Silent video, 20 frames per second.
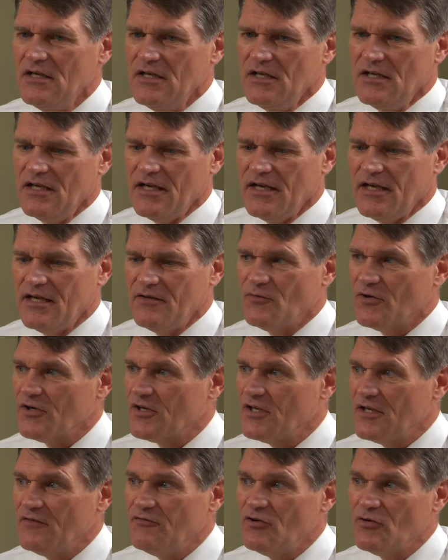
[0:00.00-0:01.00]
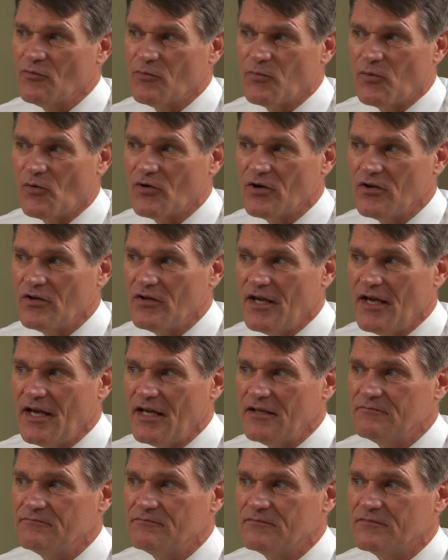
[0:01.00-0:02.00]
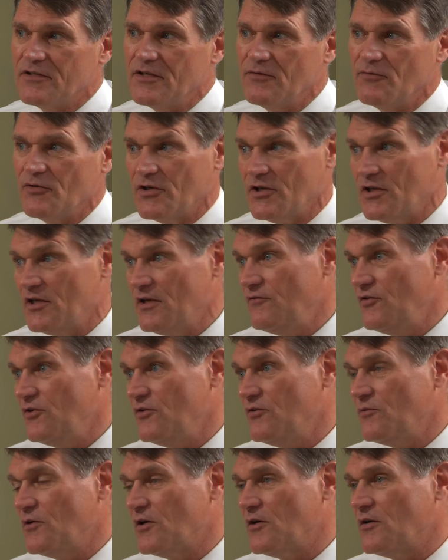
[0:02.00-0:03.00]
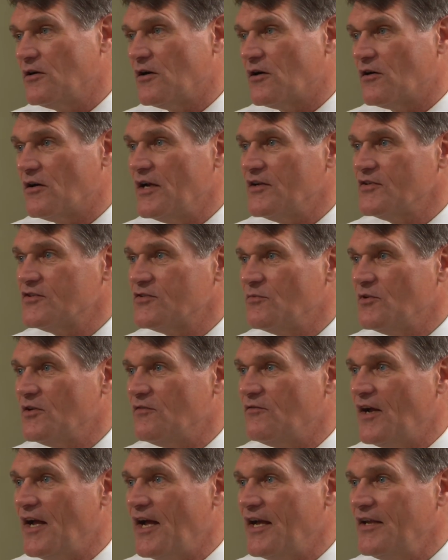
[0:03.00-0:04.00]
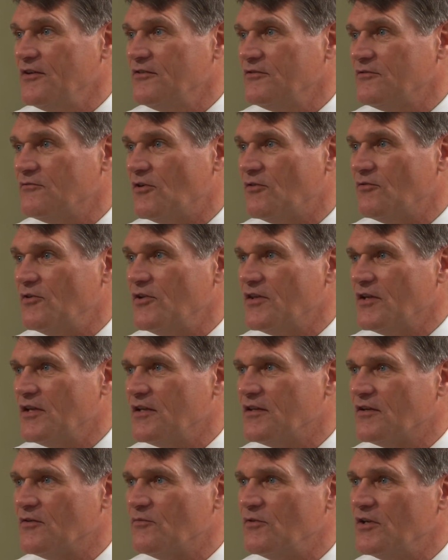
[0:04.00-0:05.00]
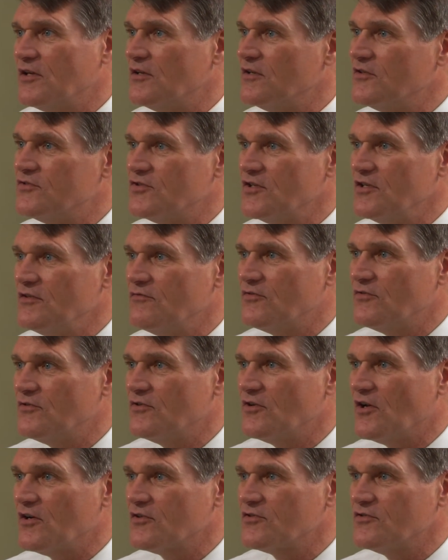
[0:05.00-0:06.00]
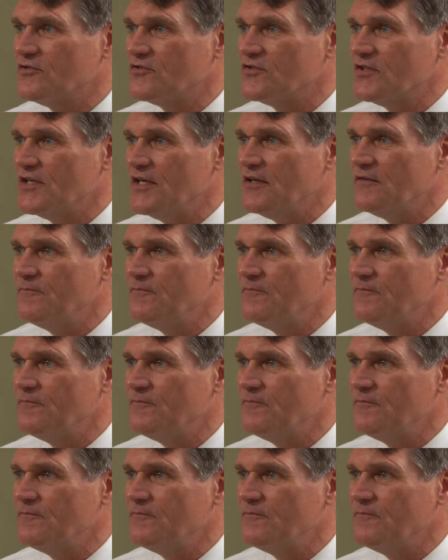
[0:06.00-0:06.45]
And we're going to give you a report on that. Then we're going to give you our estimate of value, what we think that we can achieve through an auction sale.